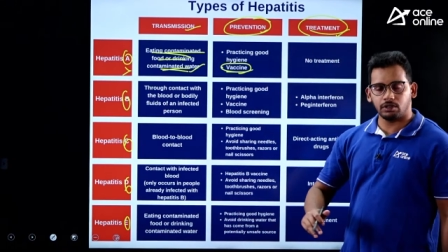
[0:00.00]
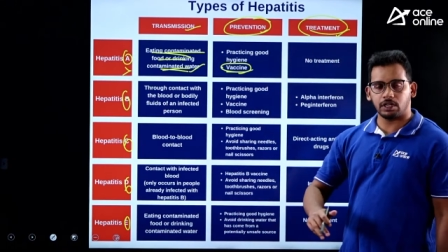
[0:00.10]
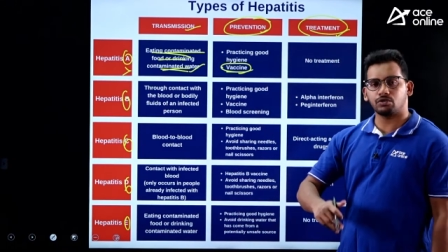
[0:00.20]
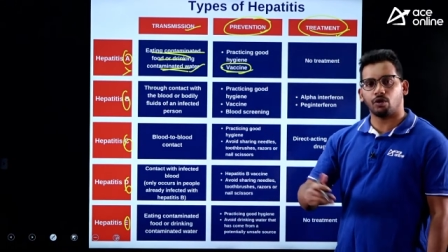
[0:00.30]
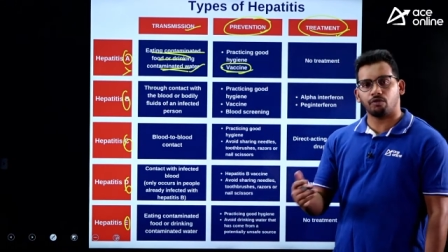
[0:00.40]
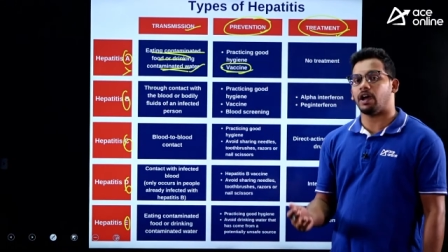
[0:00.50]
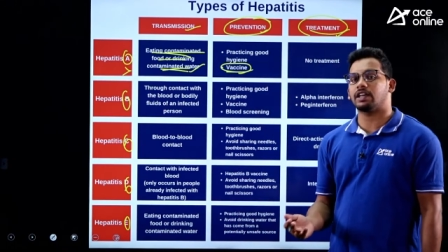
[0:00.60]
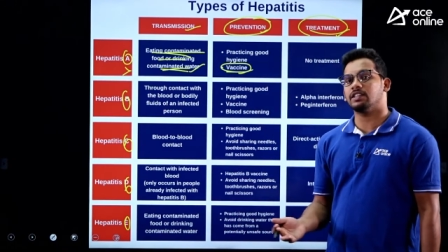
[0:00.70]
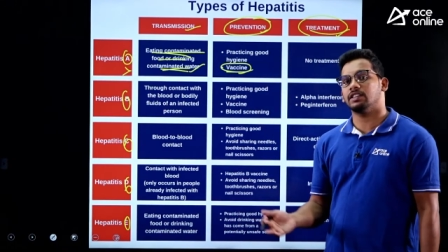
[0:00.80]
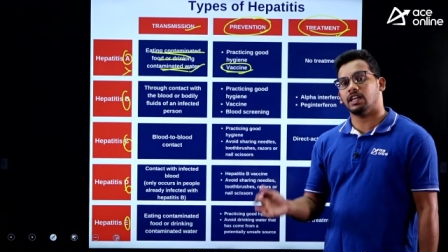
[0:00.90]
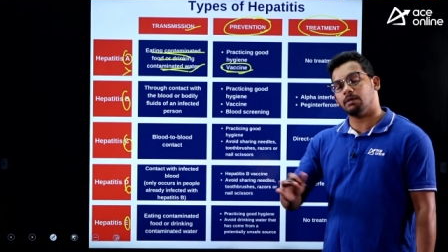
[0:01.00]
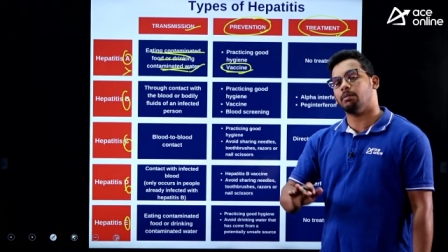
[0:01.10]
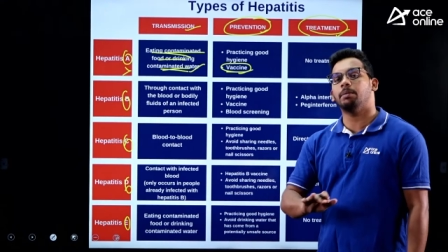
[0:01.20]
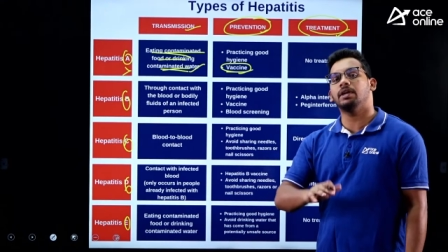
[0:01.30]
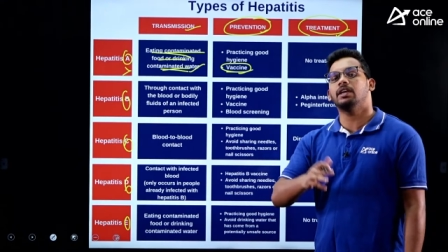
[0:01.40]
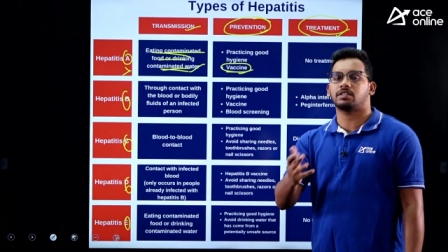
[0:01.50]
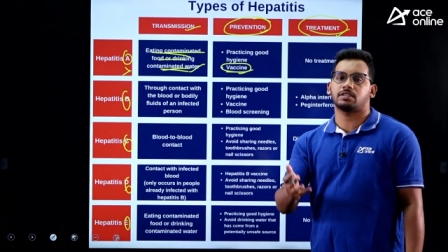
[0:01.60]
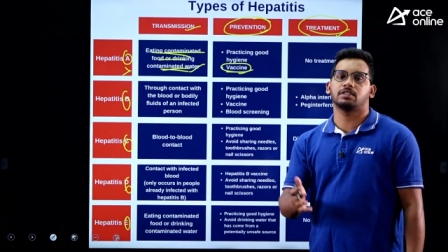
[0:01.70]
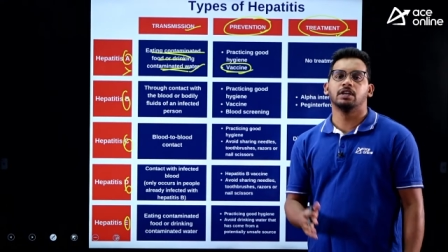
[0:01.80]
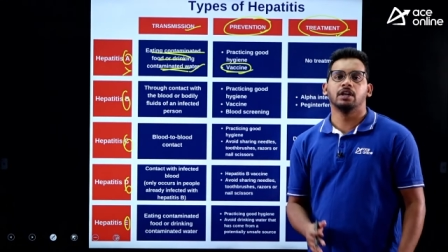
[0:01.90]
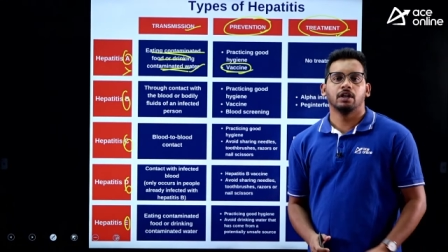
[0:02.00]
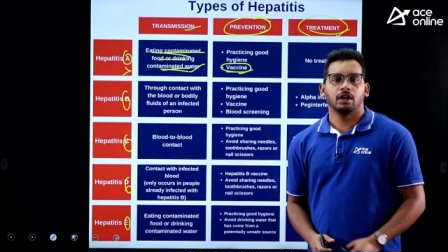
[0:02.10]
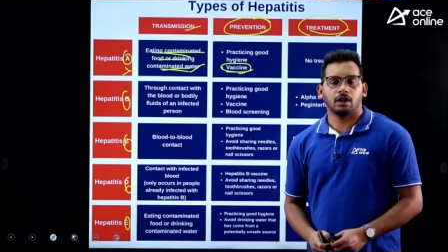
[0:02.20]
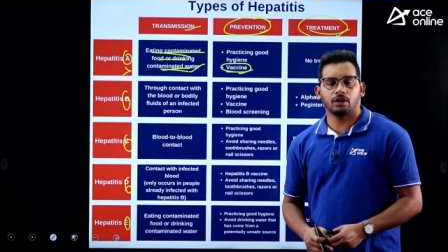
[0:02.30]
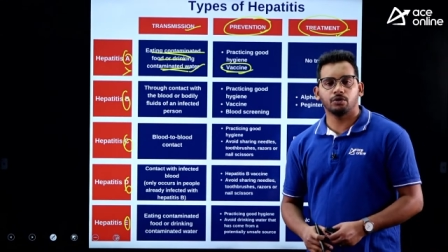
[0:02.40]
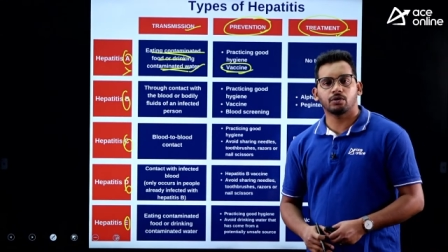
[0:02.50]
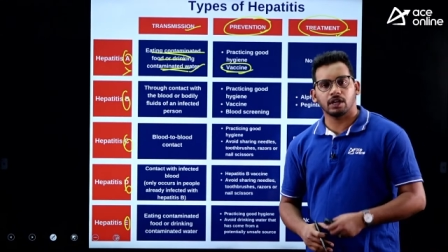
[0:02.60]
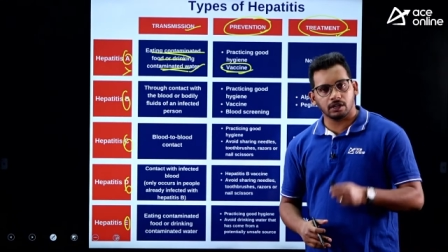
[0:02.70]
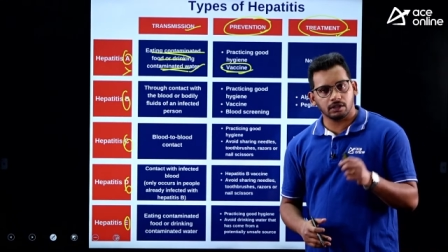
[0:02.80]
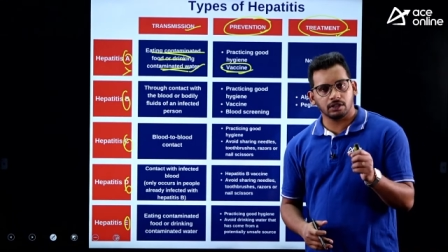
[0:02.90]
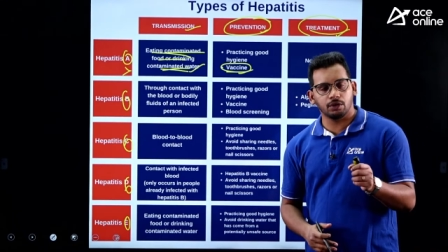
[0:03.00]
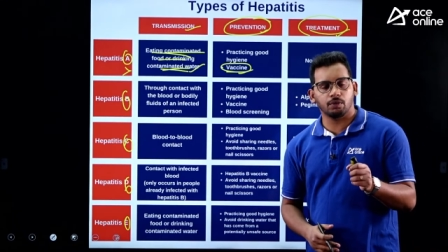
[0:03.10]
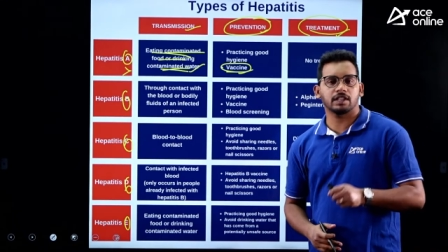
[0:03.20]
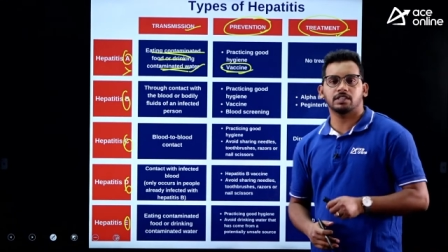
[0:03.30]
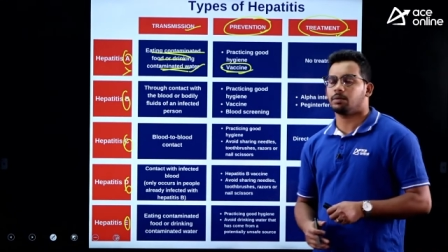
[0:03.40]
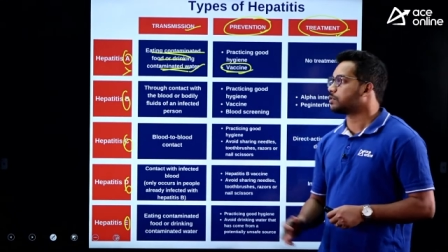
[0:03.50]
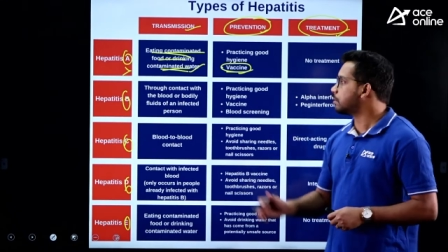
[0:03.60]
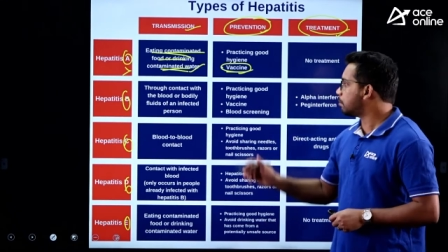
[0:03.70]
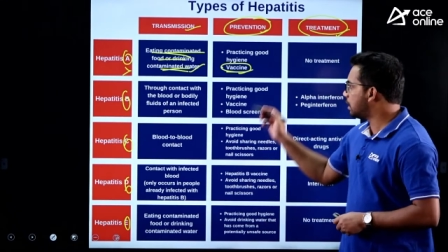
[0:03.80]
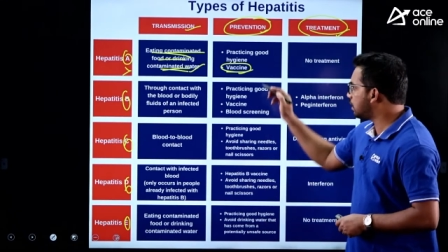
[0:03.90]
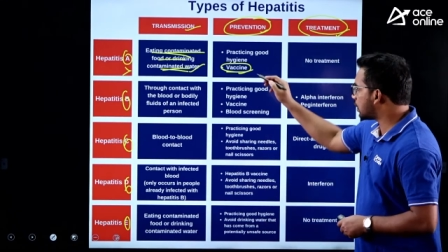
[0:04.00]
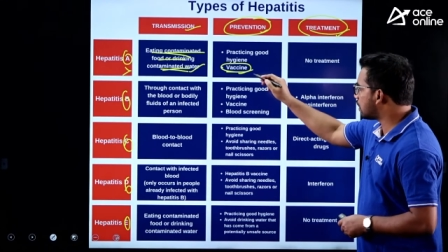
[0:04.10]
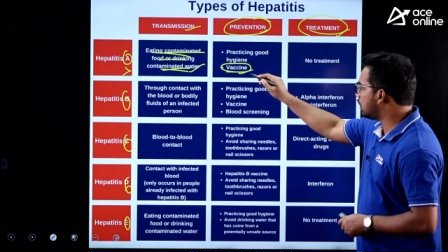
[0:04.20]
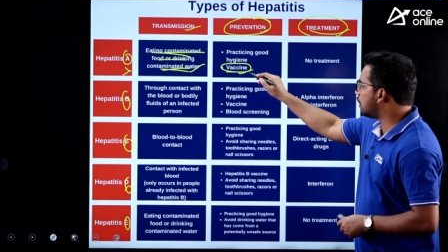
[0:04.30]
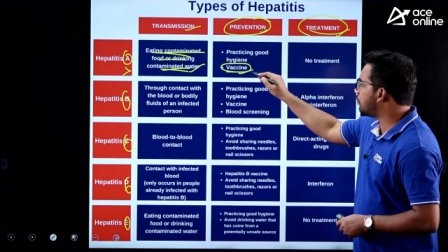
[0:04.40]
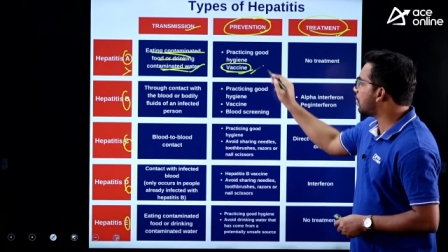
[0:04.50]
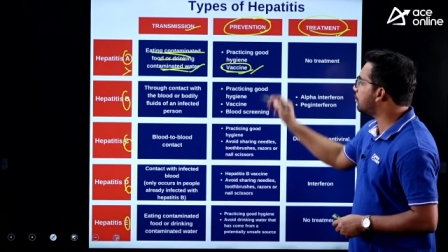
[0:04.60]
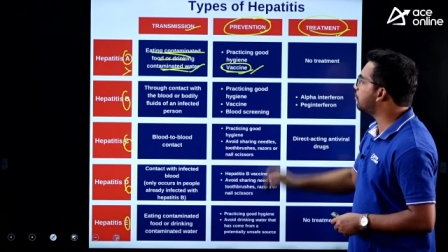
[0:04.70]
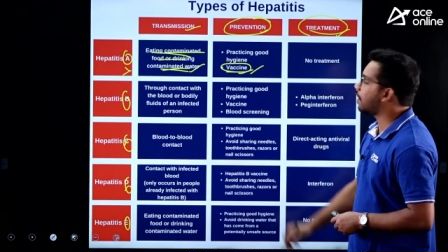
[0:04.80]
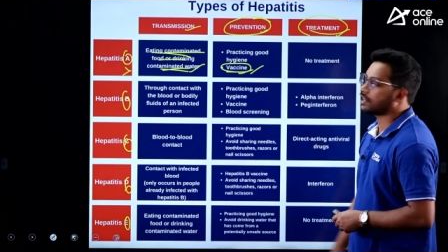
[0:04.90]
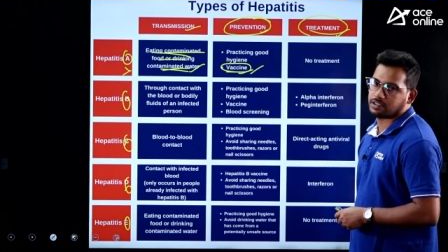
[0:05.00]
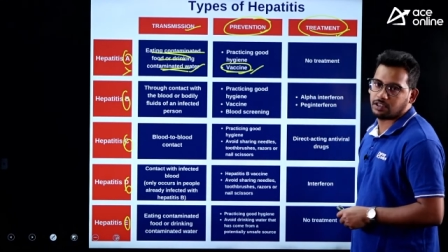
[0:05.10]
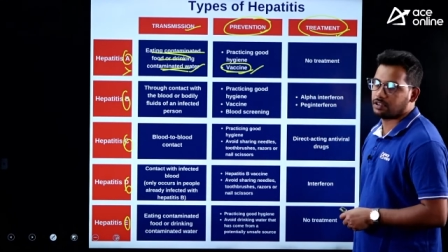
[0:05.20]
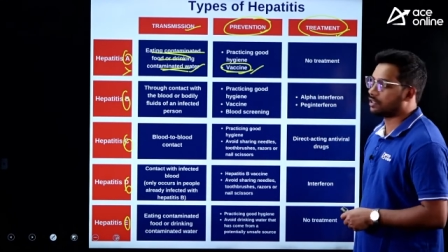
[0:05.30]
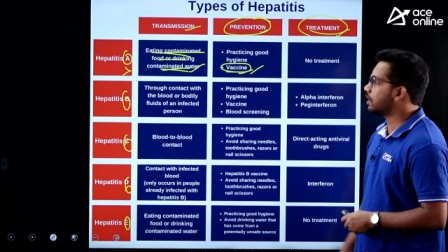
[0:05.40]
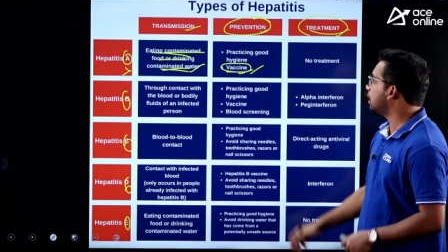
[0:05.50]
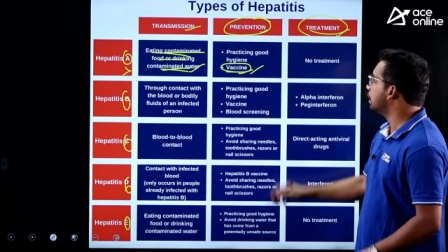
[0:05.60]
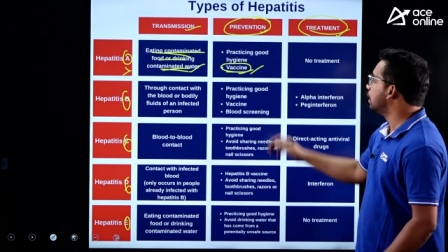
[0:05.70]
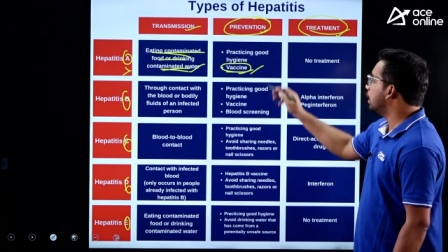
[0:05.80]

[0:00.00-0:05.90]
there is no vaccine then maybe yes uh, you can give an exemption but here clearly we have a vaccine right.